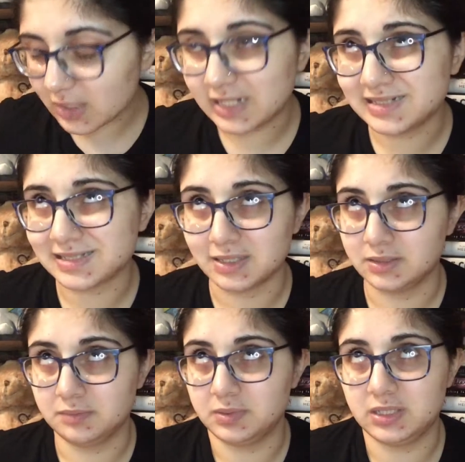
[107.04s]
And it's like, it
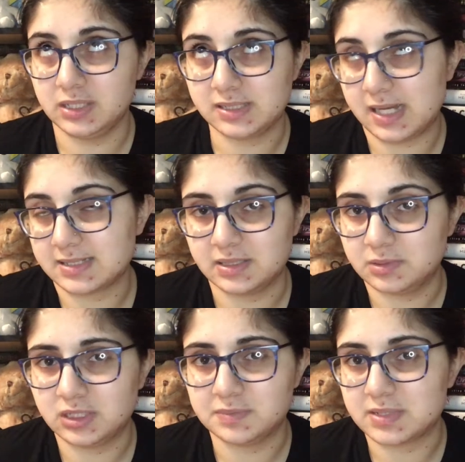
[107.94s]
would be the exact same
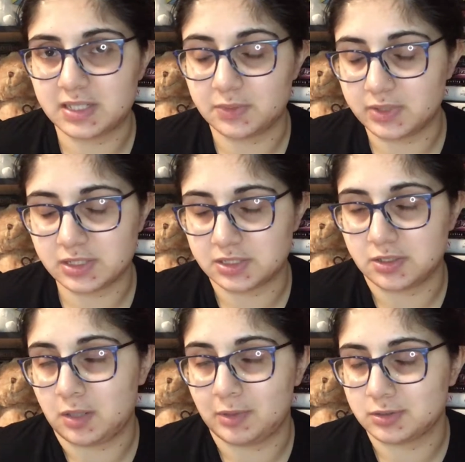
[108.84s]
clips anyways, just
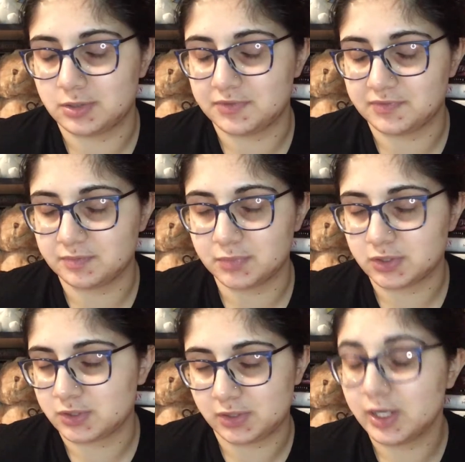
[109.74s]
talk about 2 different
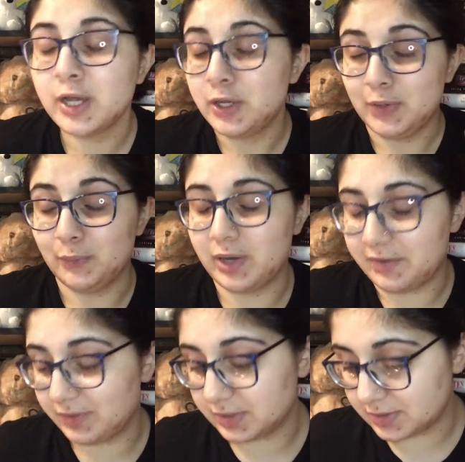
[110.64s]
books or
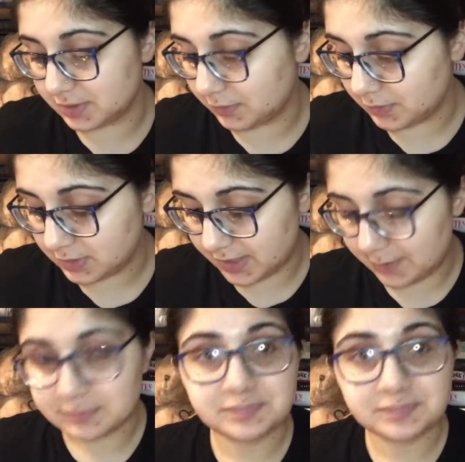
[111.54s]
whatever. So yeah.